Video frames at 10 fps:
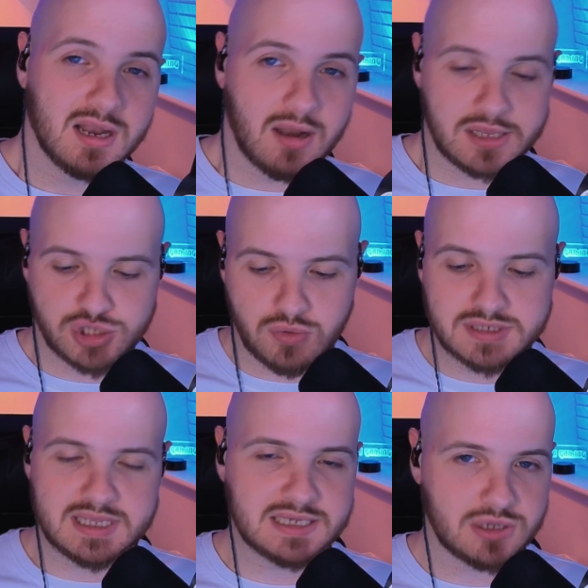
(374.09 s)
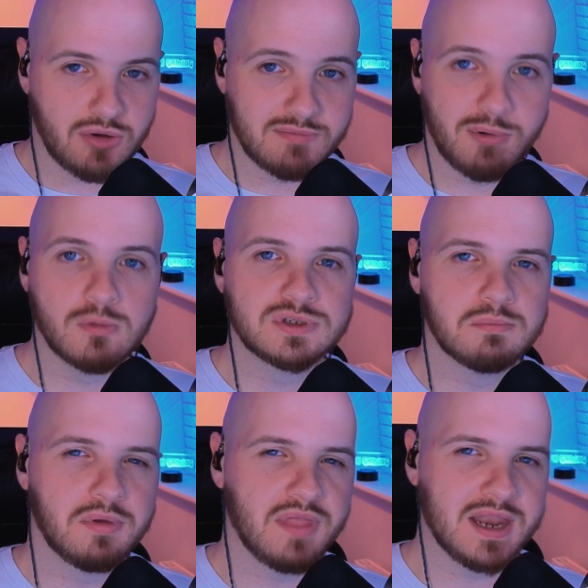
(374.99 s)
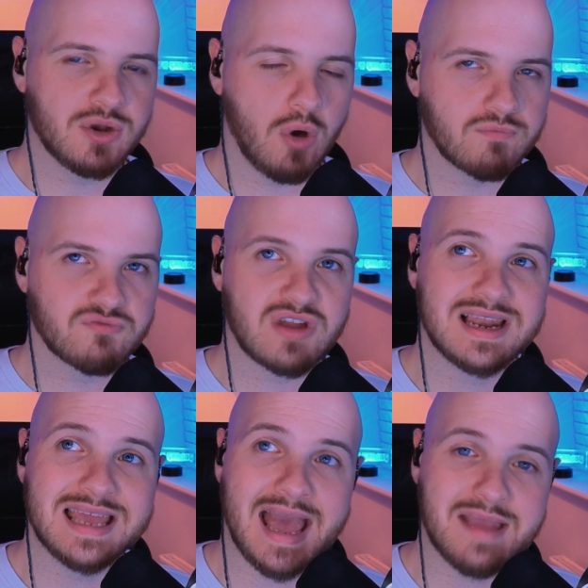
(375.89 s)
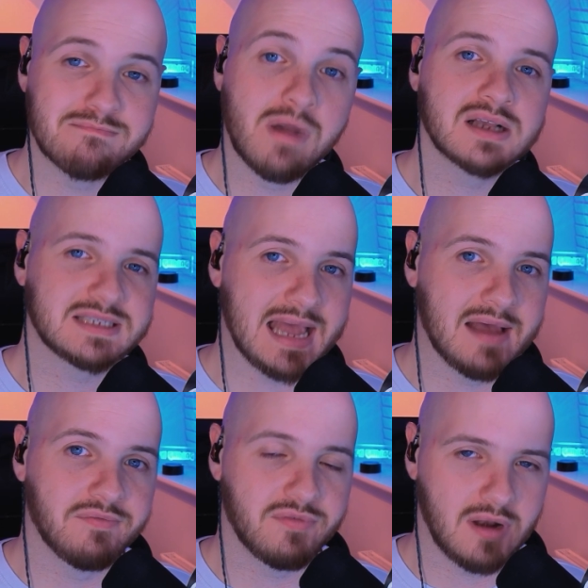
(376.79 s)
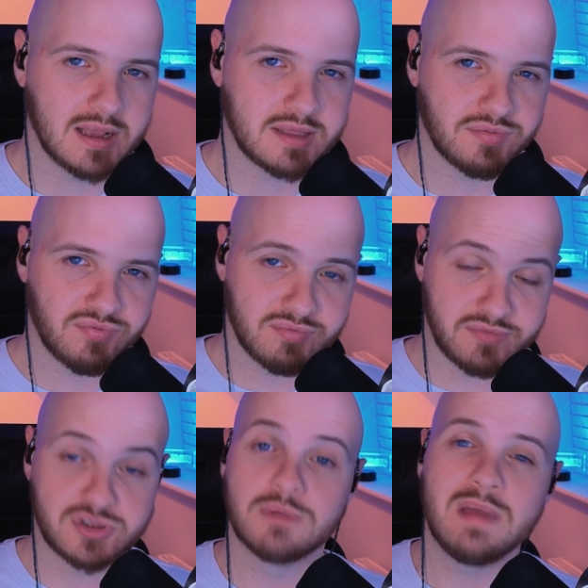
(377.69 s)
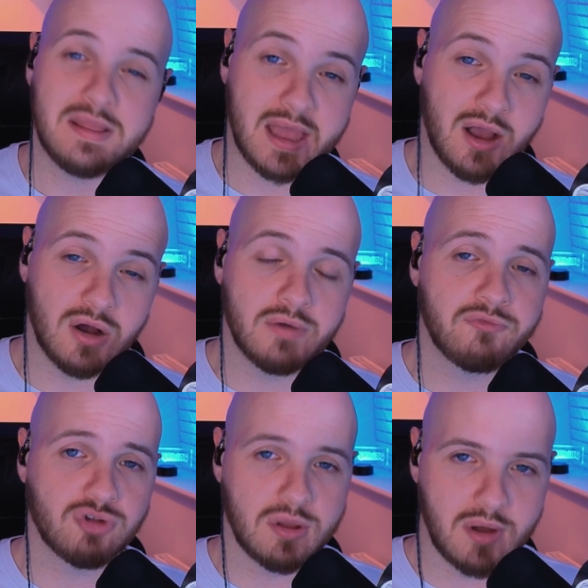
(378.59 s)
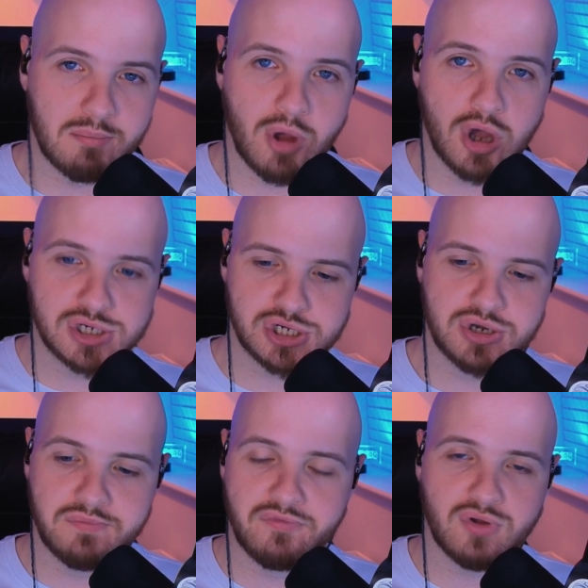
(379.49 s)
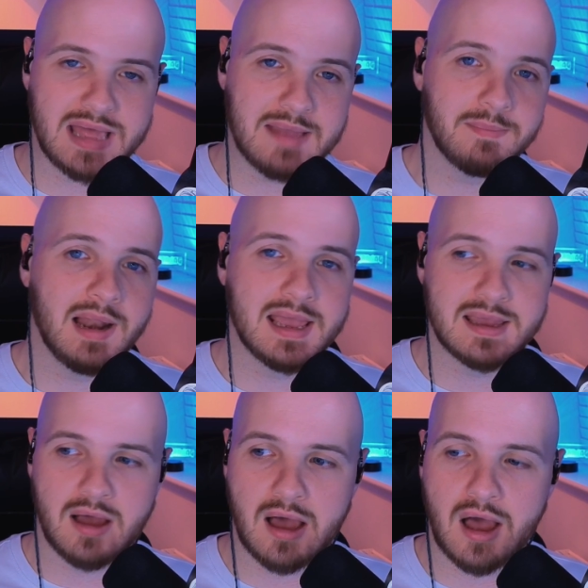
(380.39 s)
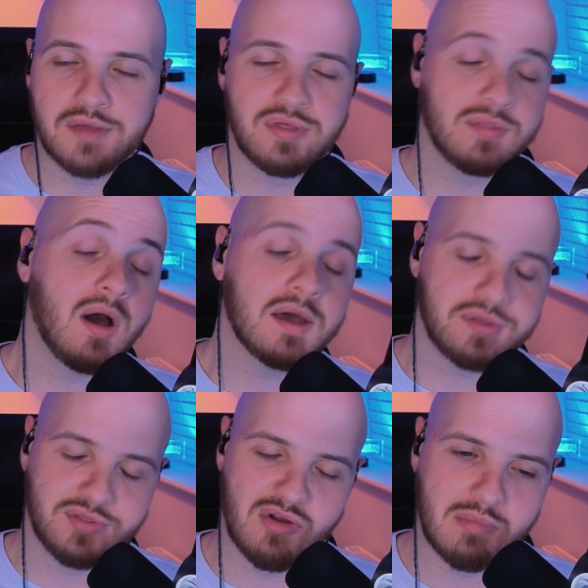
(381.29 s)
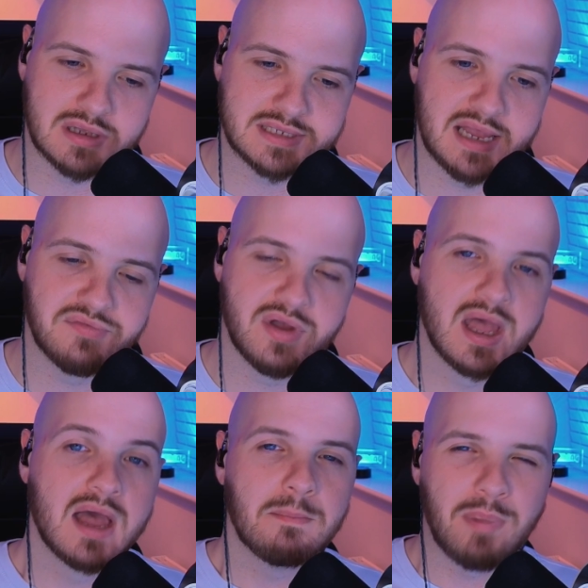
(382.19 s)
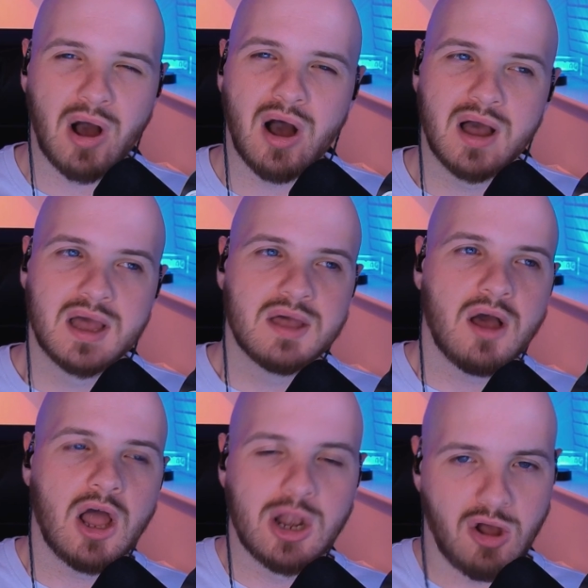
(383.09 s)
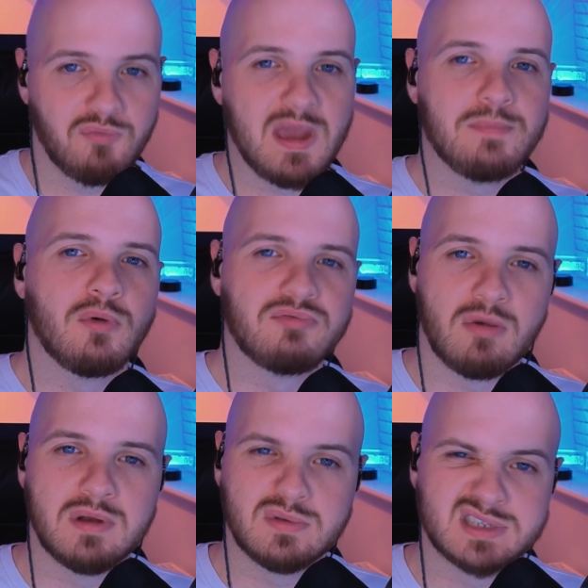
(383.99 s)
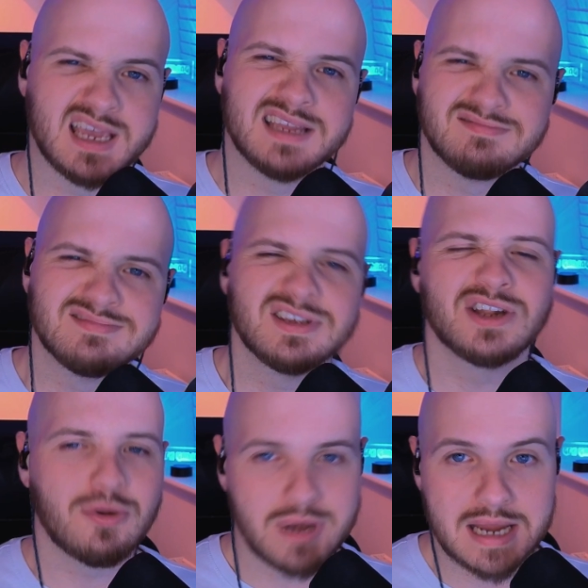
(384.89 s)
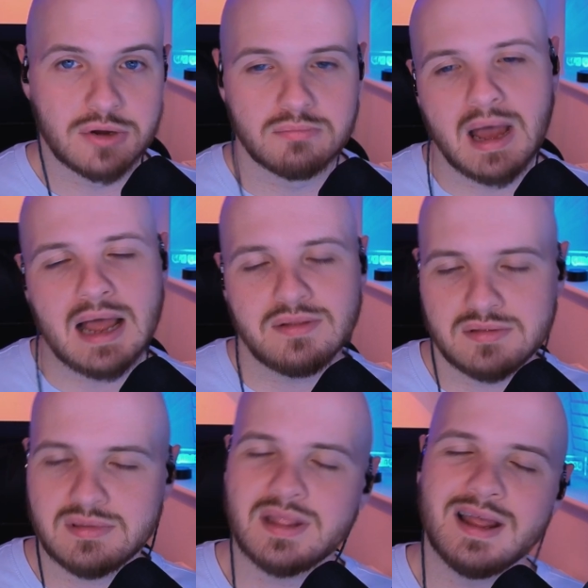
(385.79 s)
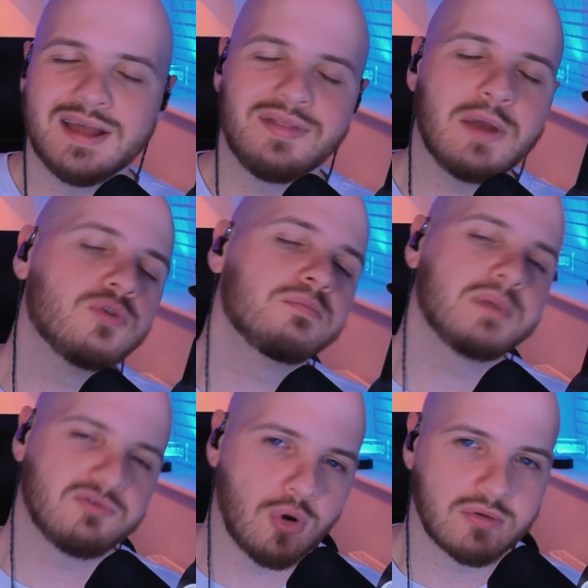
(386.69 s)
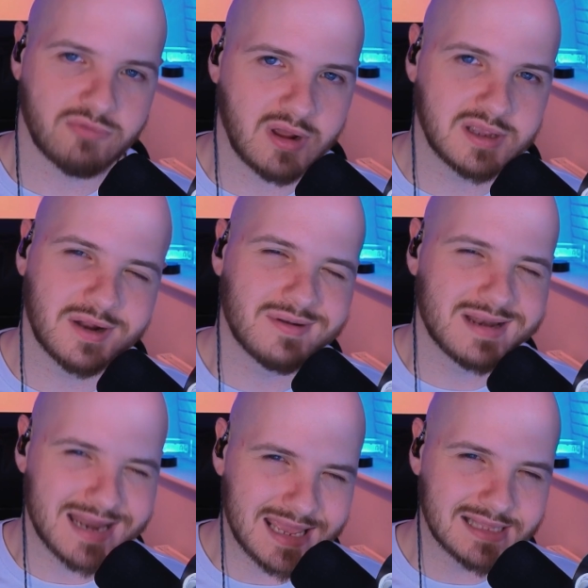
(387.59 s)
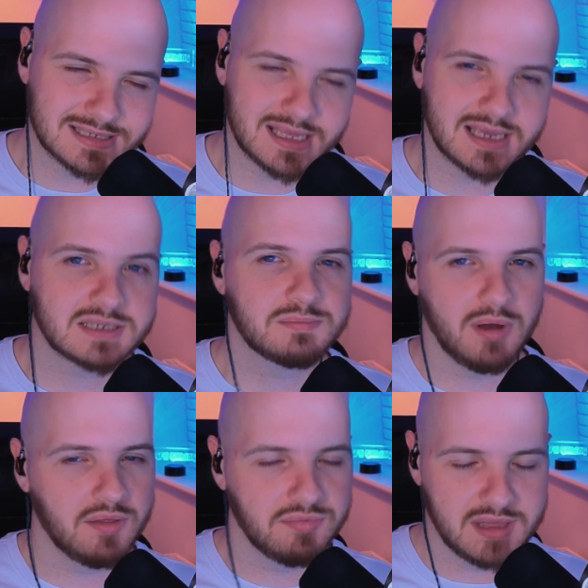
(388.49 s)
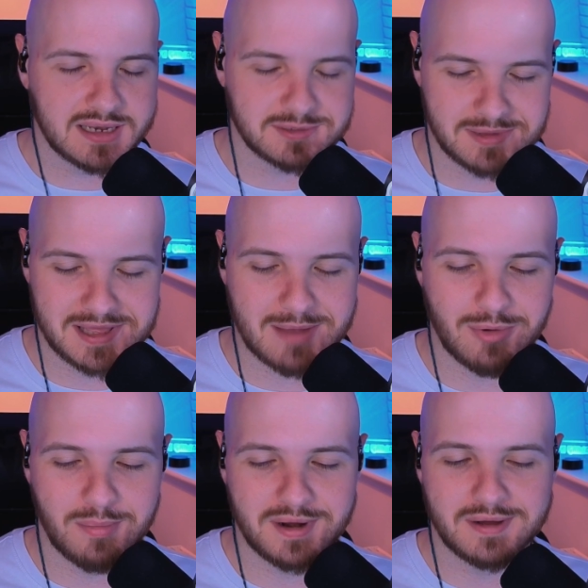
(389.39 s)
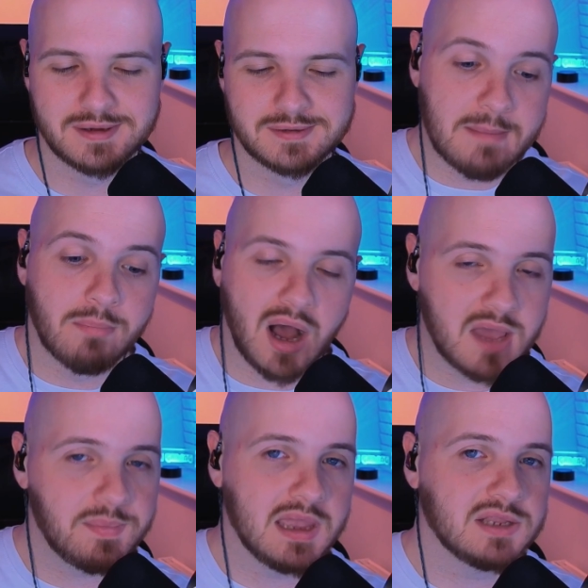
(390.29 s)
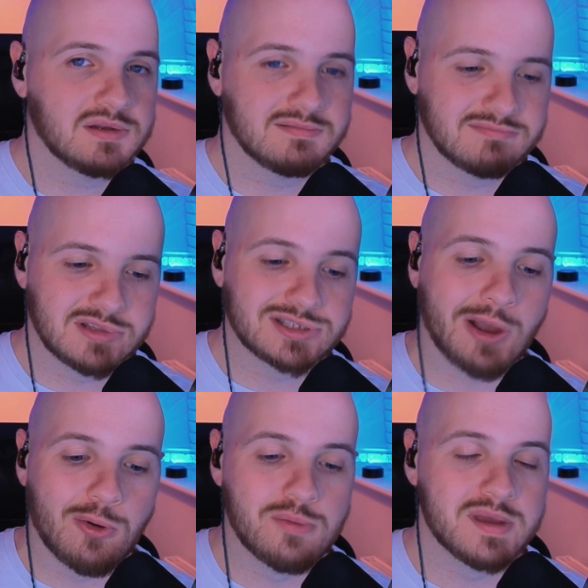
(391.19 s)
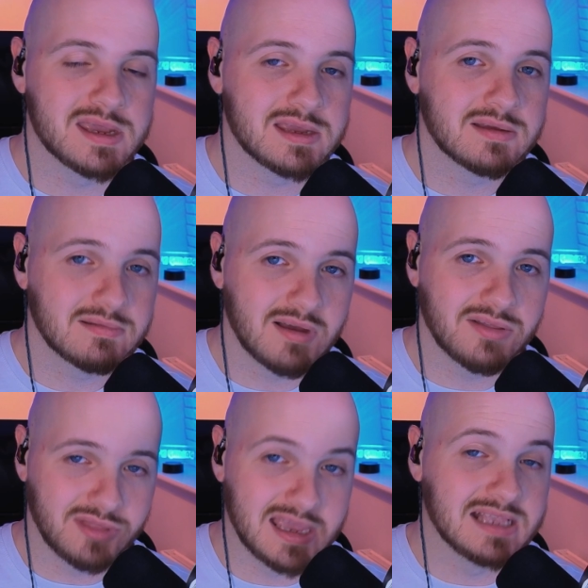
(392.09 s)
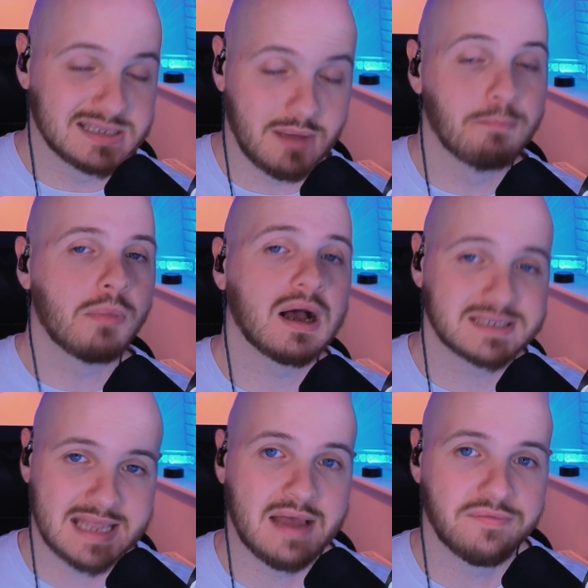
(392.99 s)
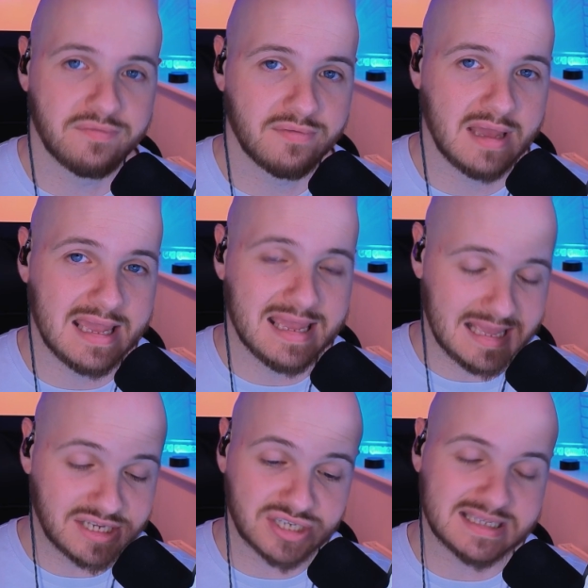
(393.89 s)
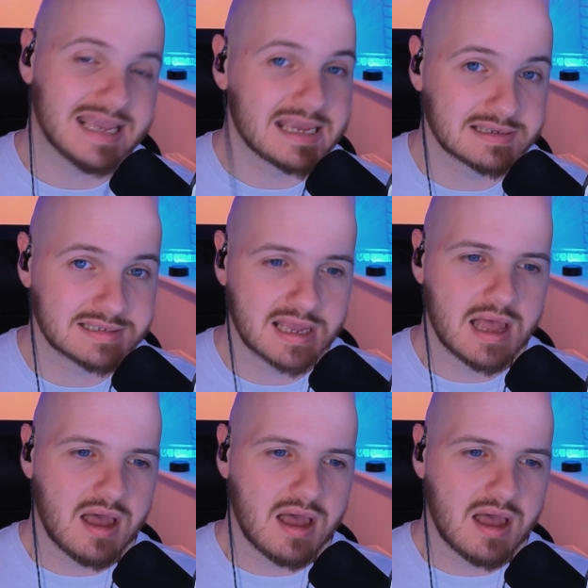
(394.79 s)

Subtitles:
Like, joysticks are important, but they're not really a must-have. Like, to me they are, for immersion and for gameplay. I think they're a must-have. But a lot of people probably would say you don't need them. And they wouldn't be wrong, right? You don't need sticks, but it does make the game a lot better. In my opinion, the Tobii is a must-have. It just is.